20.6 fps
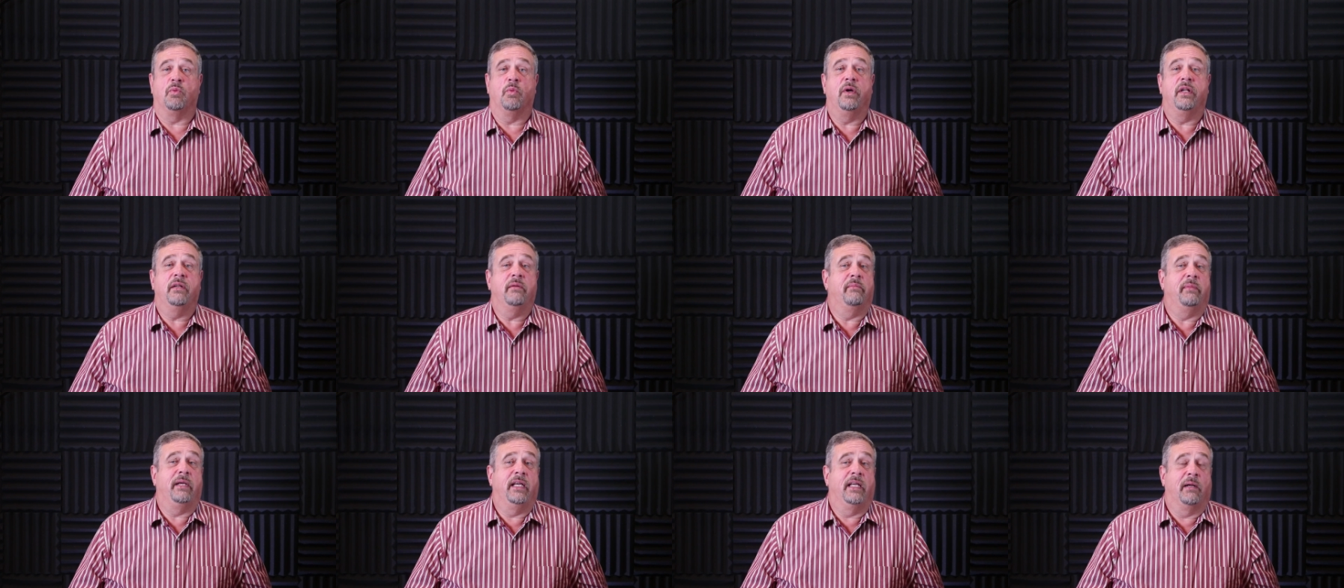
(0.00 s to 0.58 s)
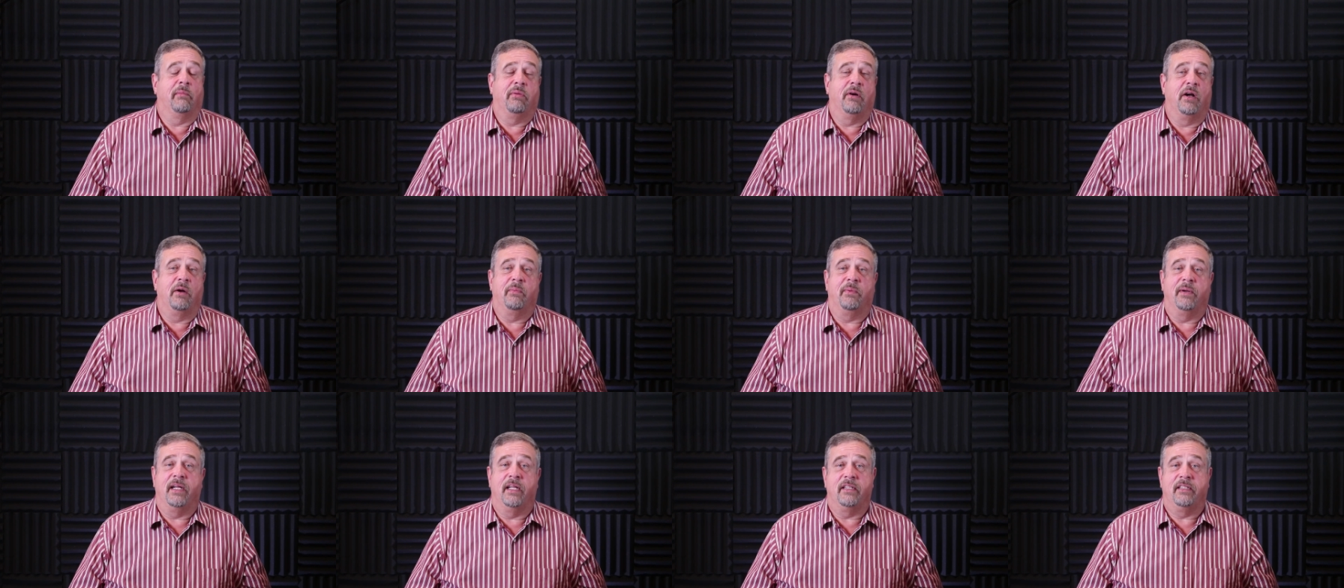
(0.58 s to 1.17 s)
wouldn't be an
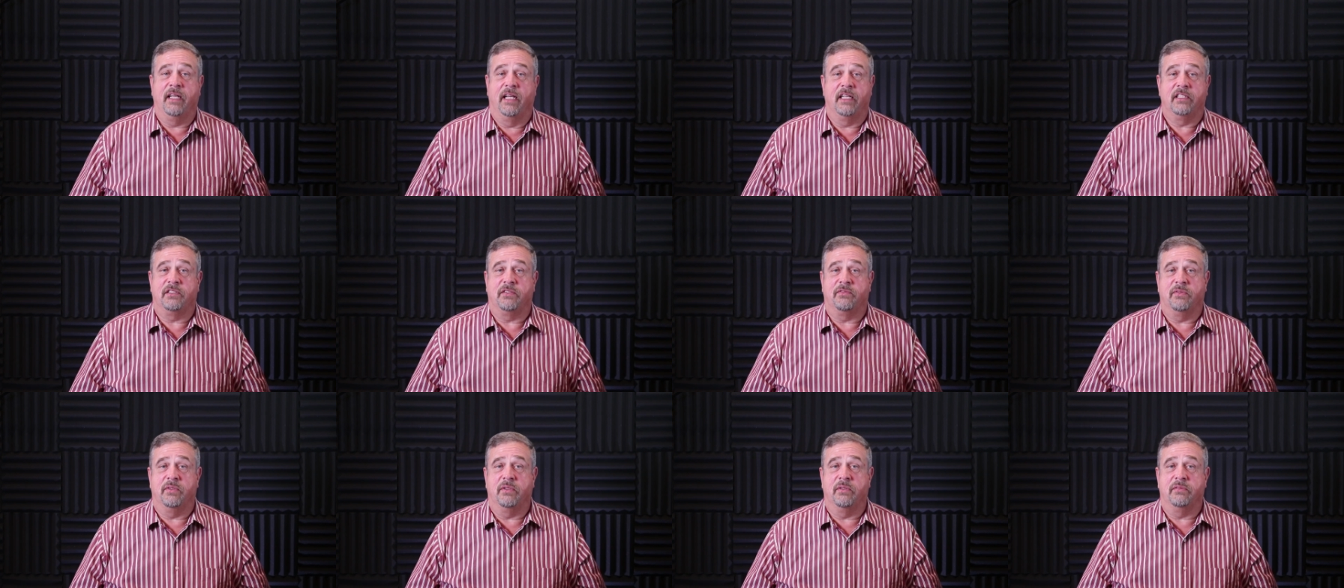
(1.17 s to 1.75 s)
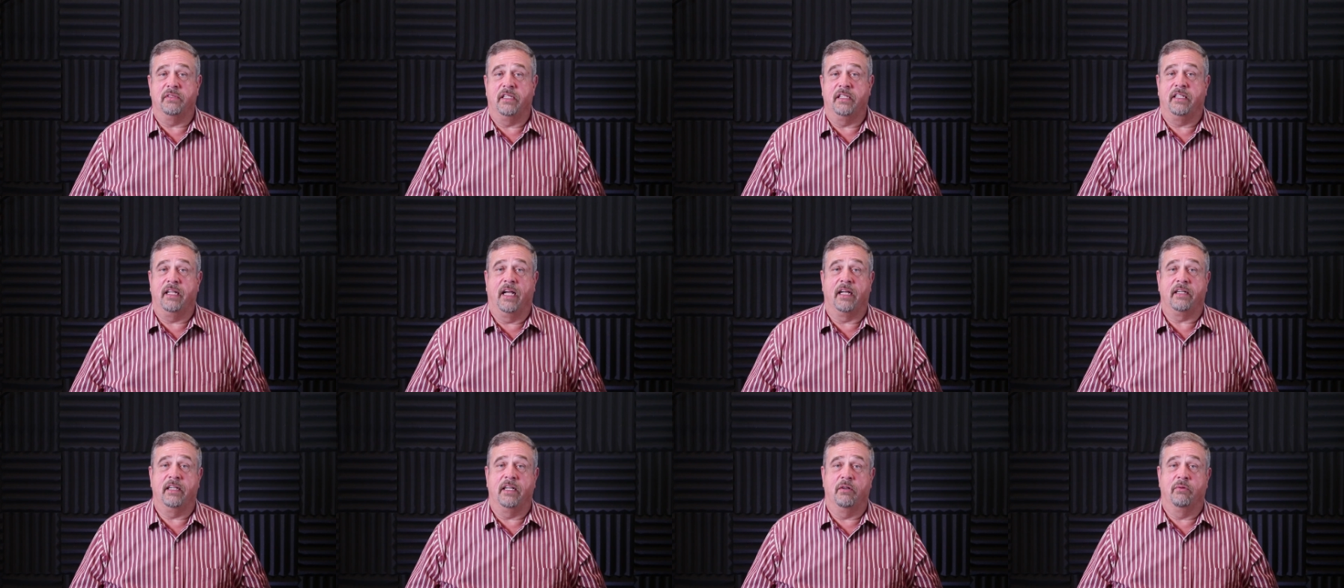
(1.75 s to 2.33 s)
appropriate test for
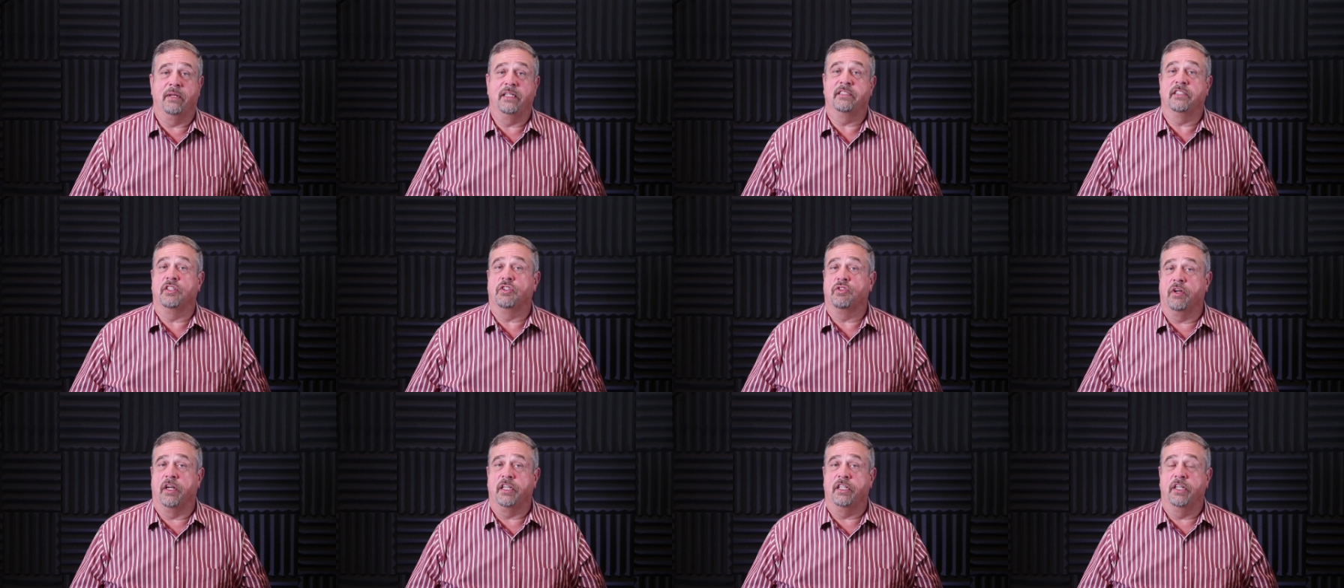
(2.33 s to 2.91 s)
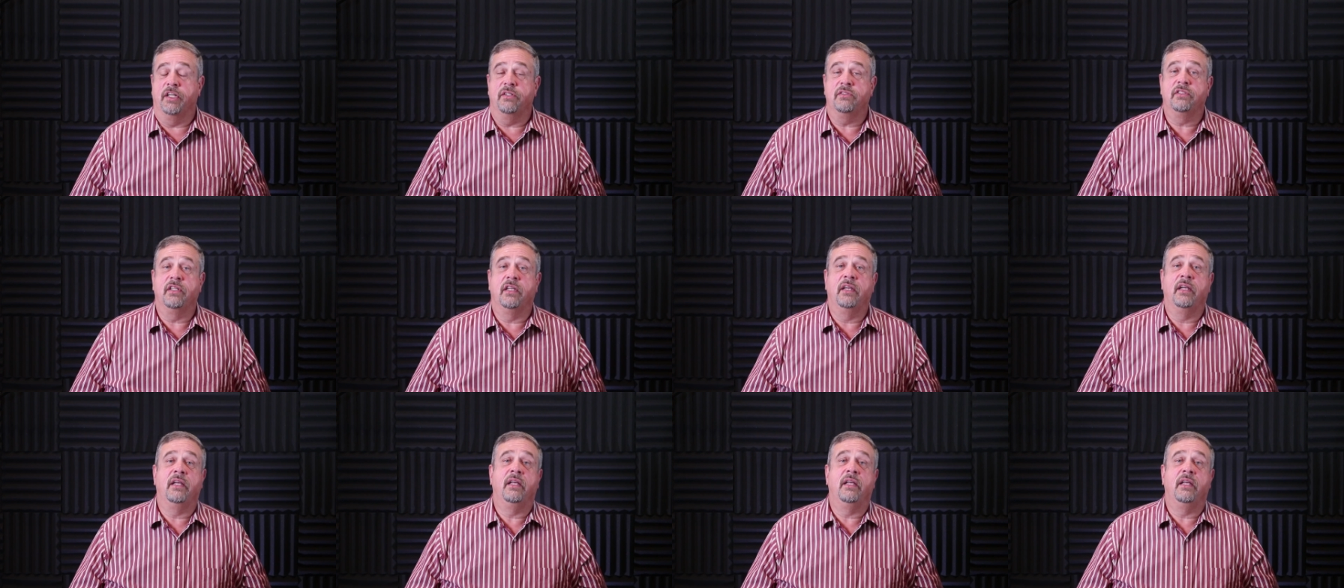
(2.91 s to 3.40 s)
detecting recent drug use.